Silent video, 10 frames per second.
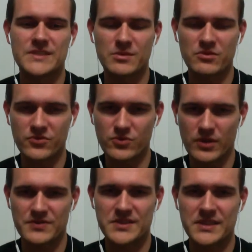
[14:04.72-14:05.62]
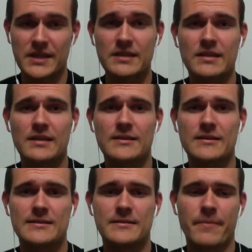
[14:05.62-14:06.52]
of you have said
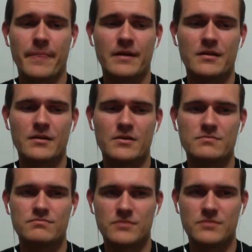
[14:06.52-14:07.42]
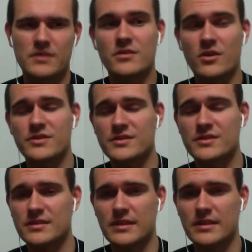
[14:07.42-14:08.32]
and
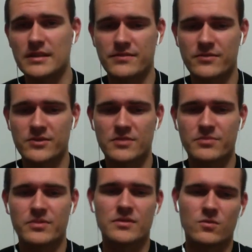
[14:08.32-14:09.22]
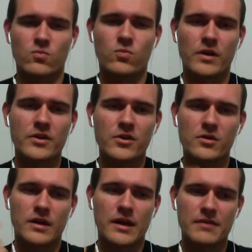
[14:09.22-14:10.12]
noticed that, for example, when
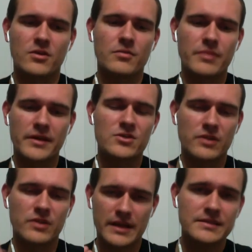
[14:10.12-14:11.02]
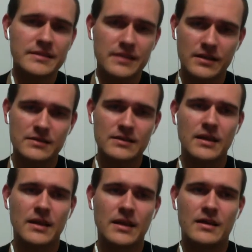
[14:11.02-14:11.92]
you're having your application on SD card
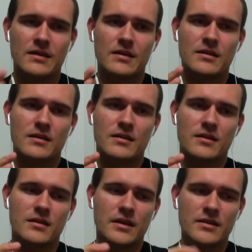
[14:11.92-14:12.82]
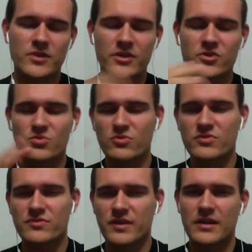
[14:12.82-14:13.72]
and trying to move
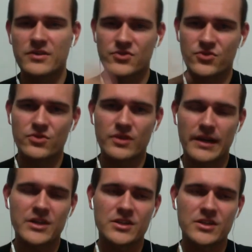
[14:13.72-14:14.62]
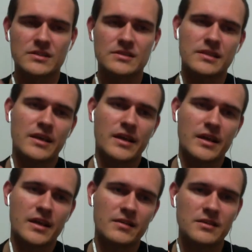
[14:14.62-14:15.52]
the files to the collection, it's
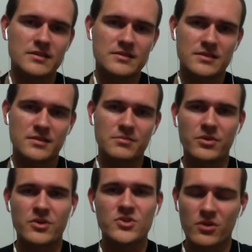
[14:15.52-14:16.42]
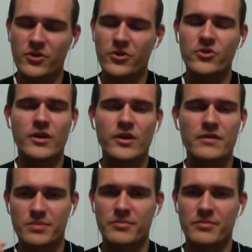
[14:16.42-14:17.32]
saying it's impossible or you don't have
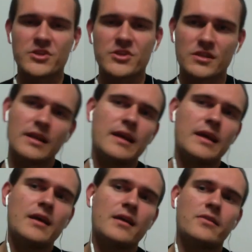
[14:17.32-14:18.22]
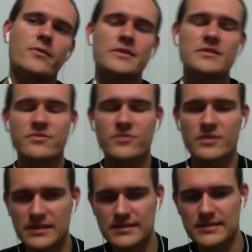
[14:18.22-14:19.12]
the permission. The reason for
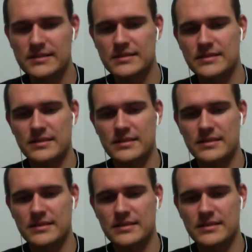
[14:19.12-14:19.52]
this is